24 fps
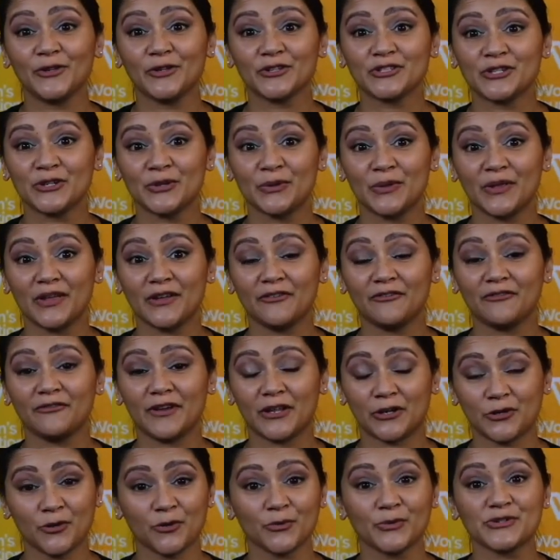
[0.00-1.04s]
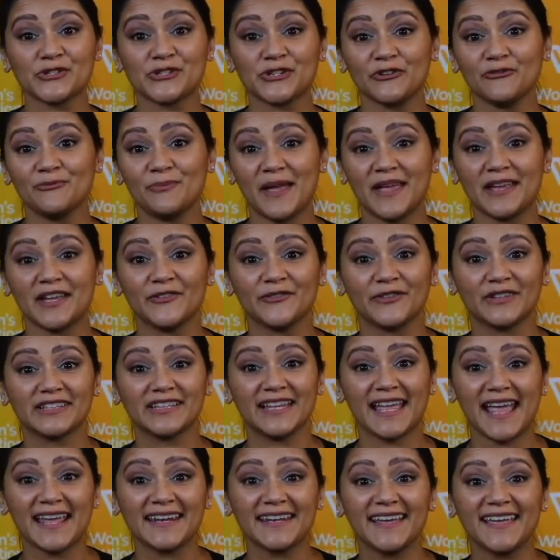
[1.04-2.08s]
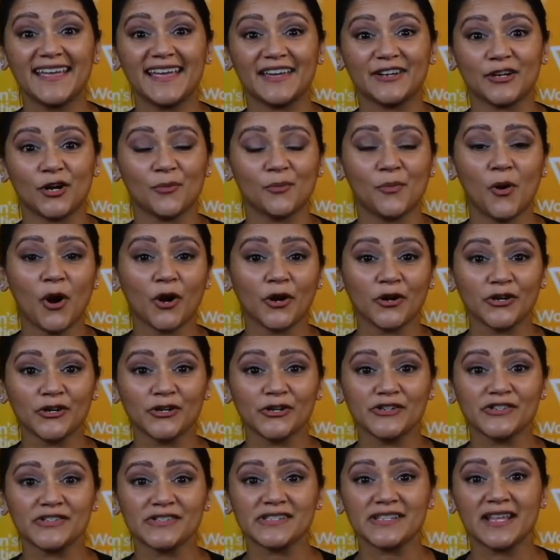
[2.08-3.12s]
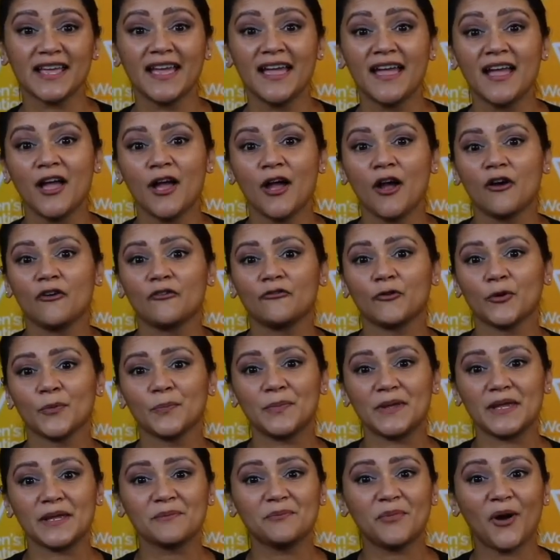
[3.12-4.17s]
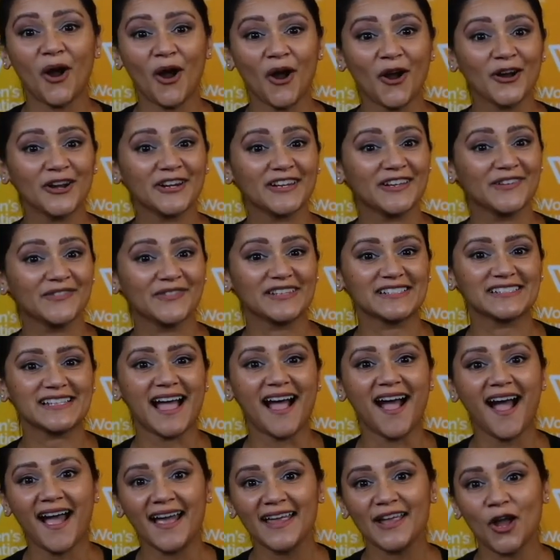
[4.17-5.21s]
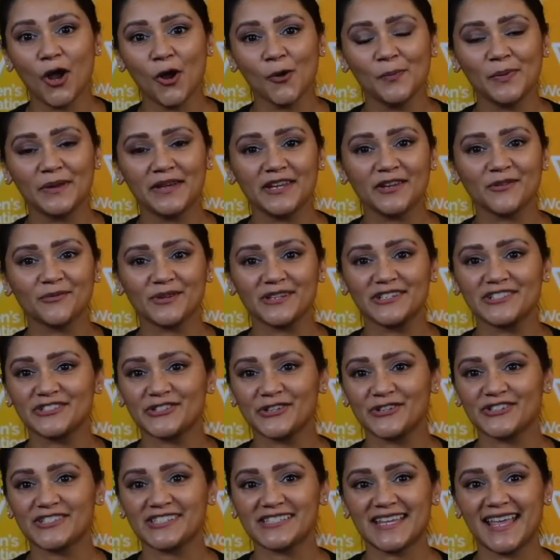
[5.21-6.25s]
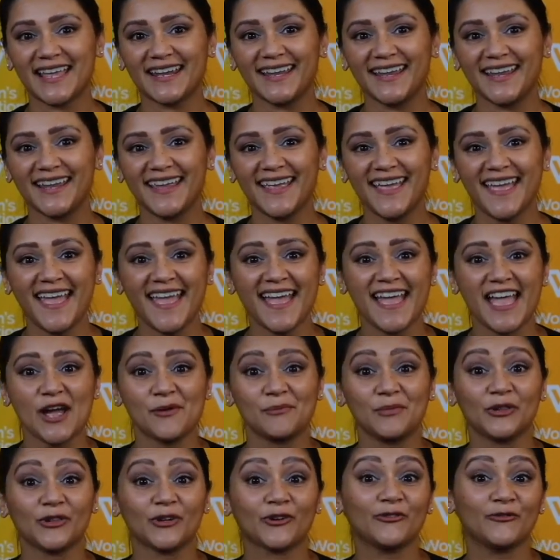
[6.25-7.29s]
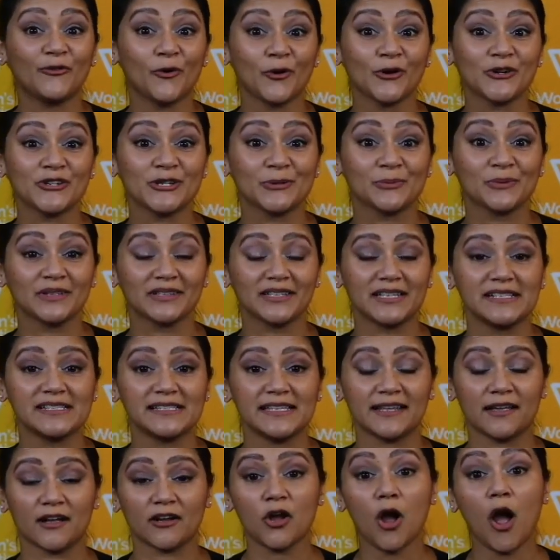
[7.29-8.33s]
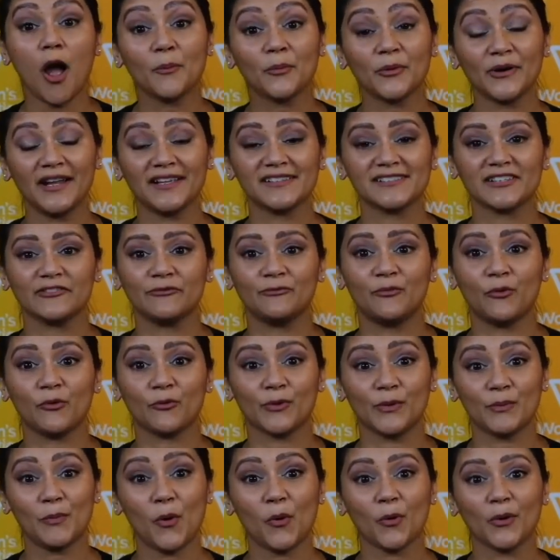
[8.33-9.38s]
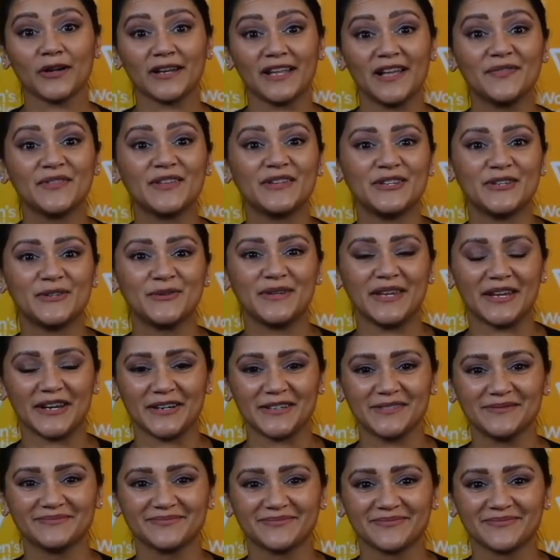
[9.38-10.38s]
to the Federal Reserve Bank of Atlanta and our partners for being part of this eye-opening research study, and we look forward to releasing a comprehensive report in the new year.